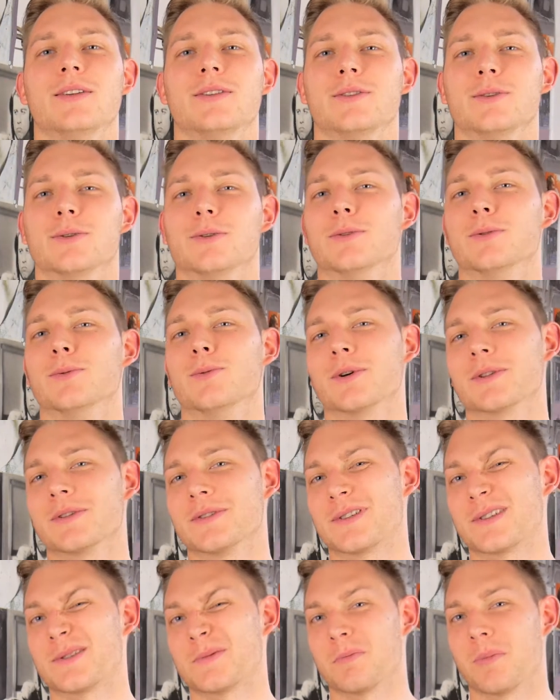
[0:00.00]
you
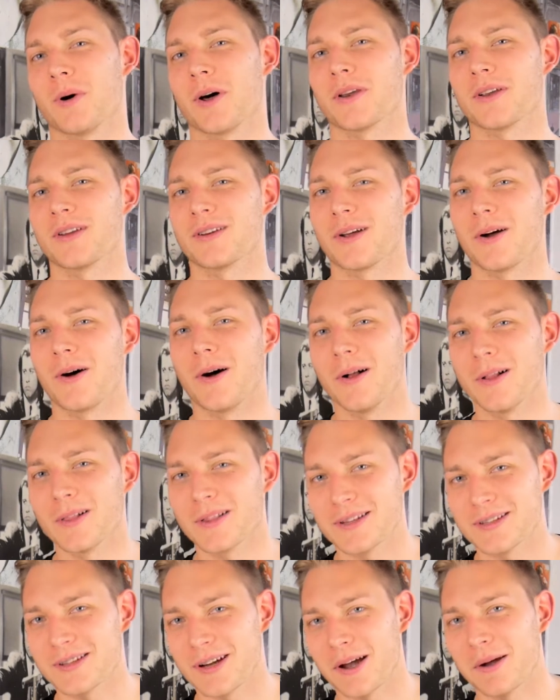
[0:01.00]
wouldn't spot it all
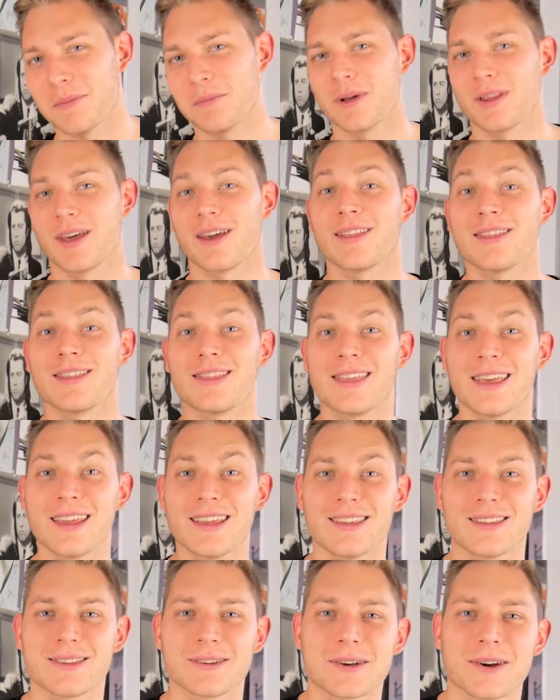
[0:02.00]
the time, but I
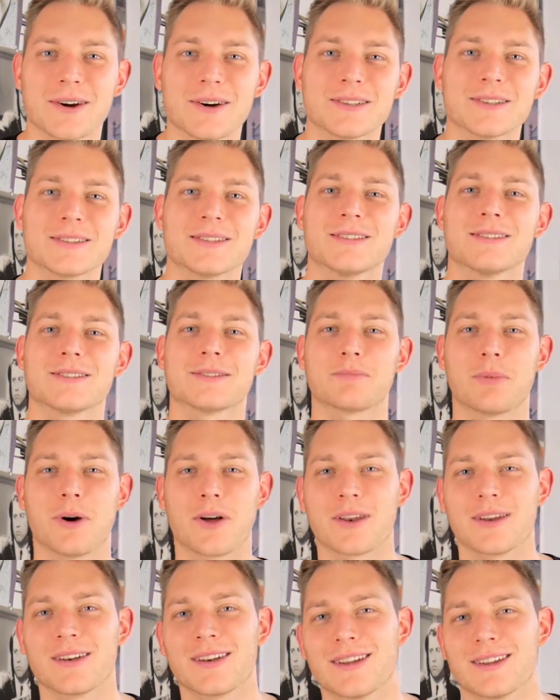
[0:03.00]
think you can
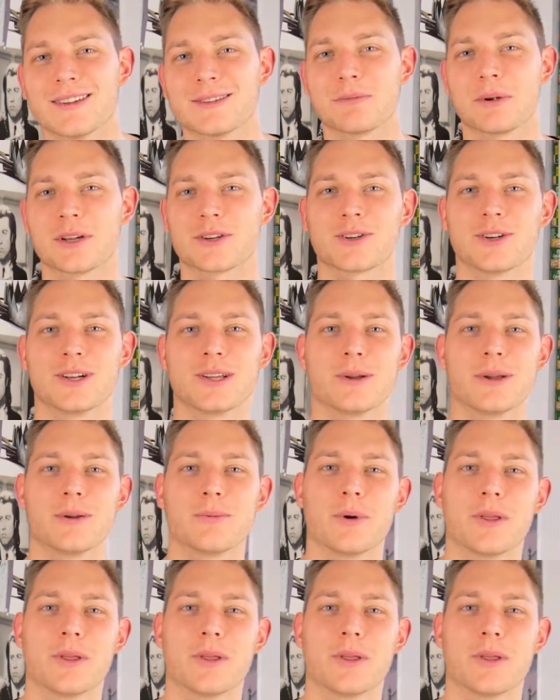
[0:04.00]
spot it, especially